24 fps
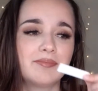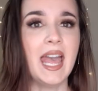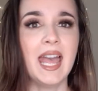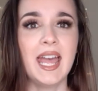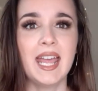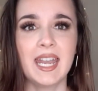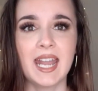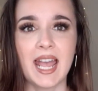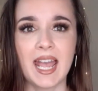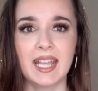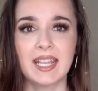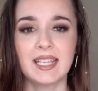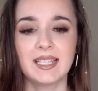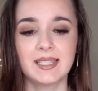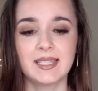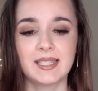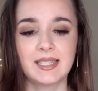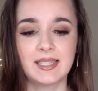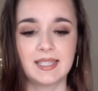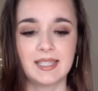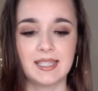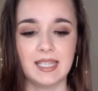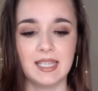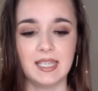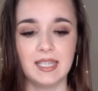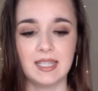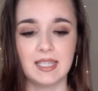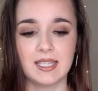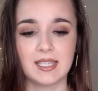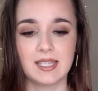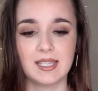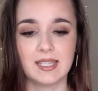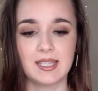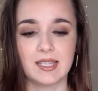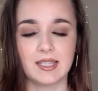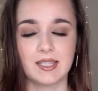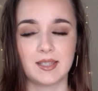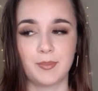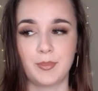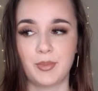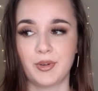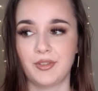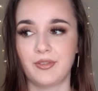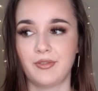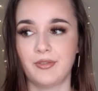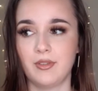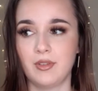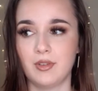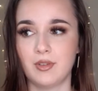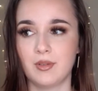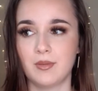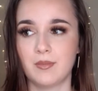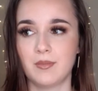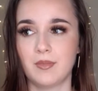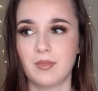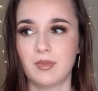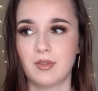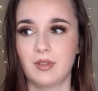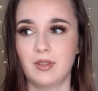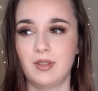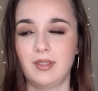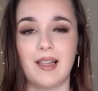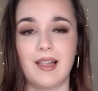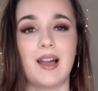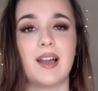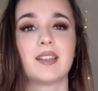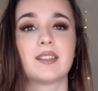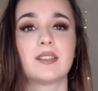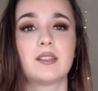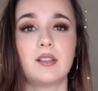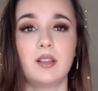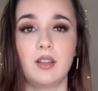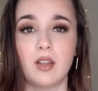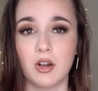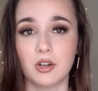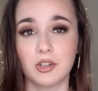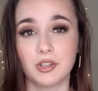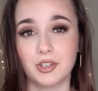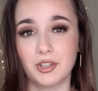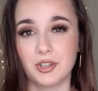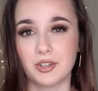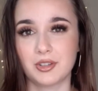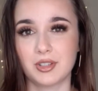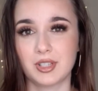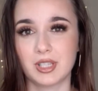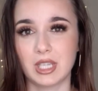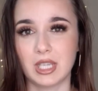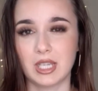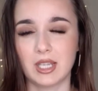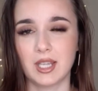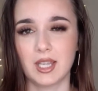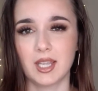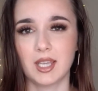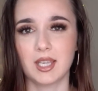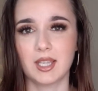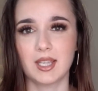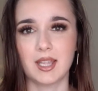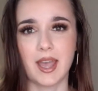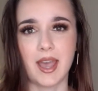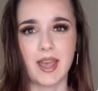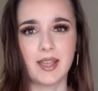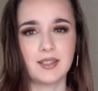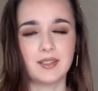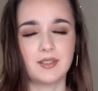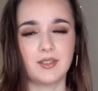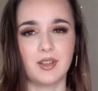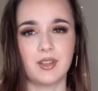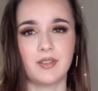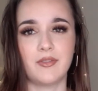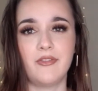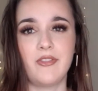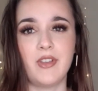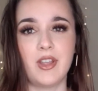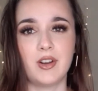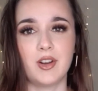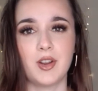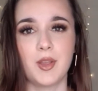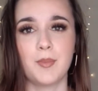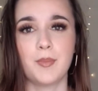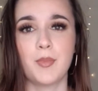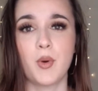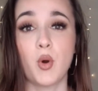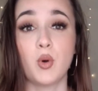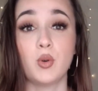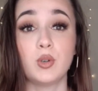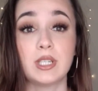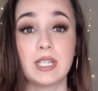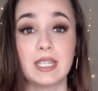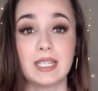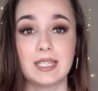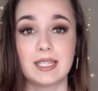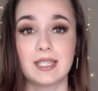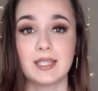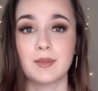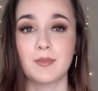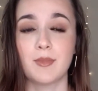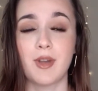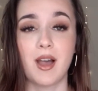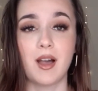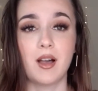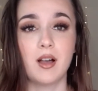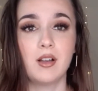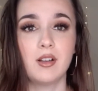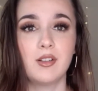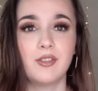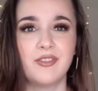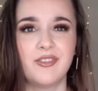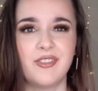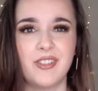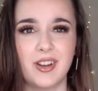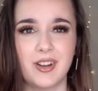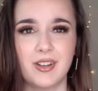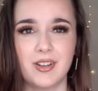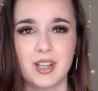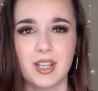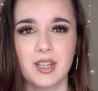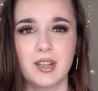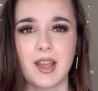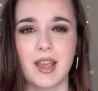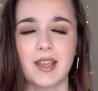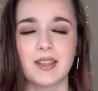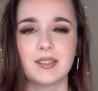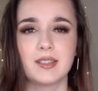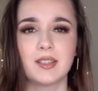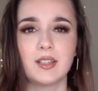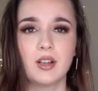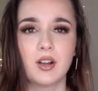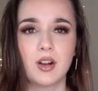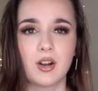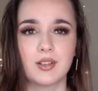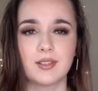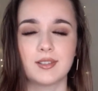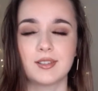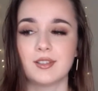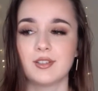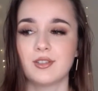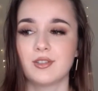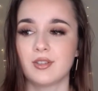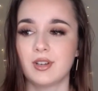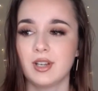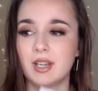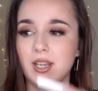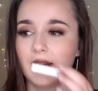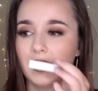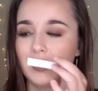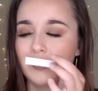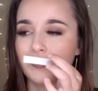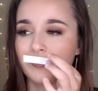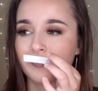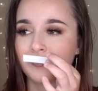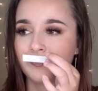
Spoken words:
And I can see this perfume last long on your skin. Like, it has a very potent smell, very nice and concentrated.